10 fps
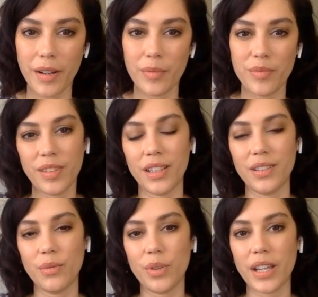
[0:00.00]
it,
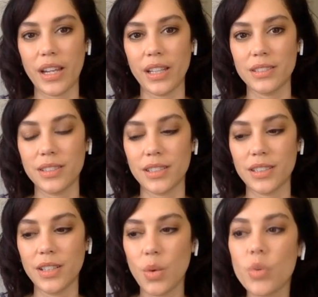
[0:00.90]
that
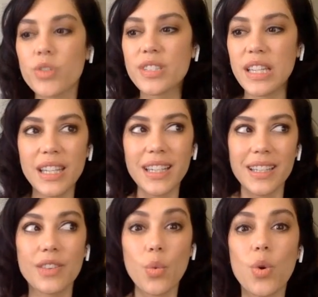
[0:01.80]
we're
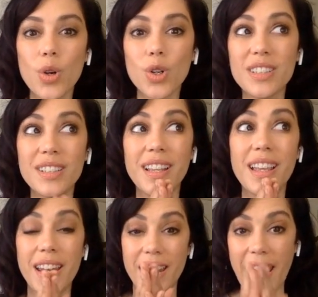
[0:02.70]
seeing the world
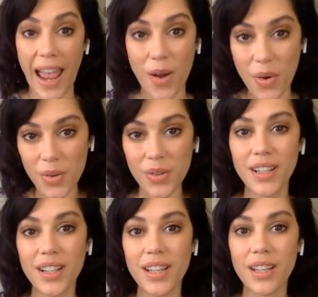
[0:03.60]
now
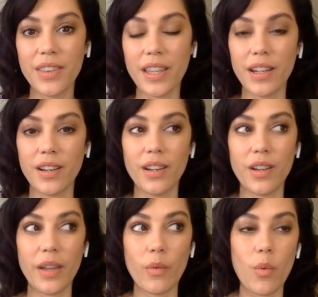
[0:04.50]
than
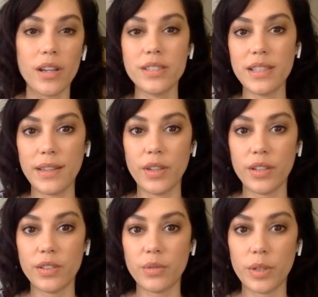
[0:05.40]
it was
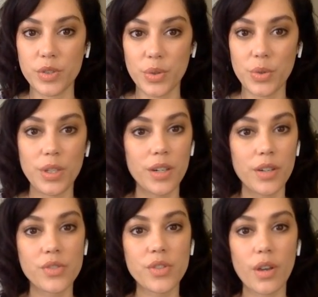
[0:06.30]
even, what, 2
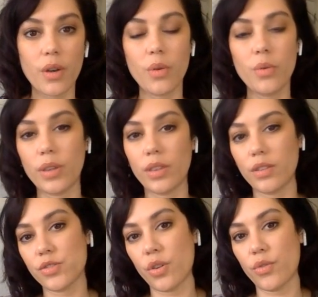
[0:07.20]
years ago when
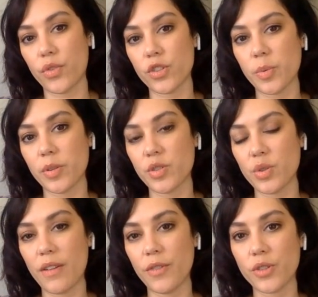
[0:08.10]
the show first premiered,
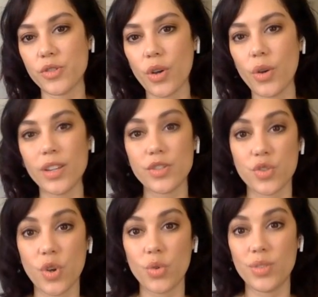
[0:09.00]
2.5 years ago, is
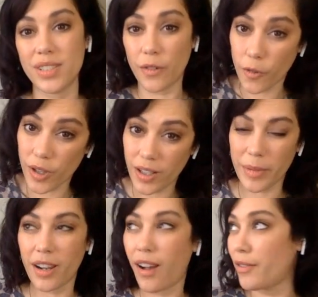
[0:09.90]
so different. I
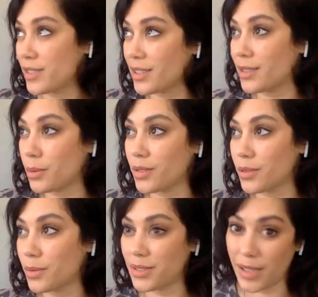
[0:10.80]
mean, obviously the
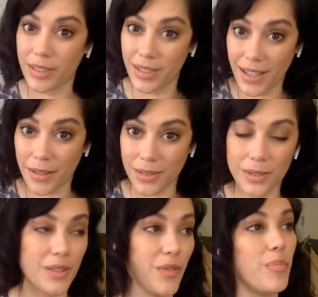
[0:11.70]
world, what's happening now is a
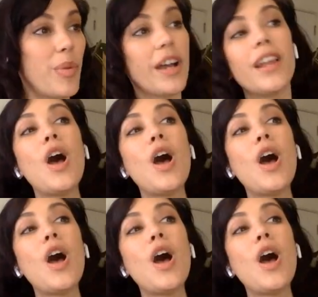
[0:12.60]
little different, but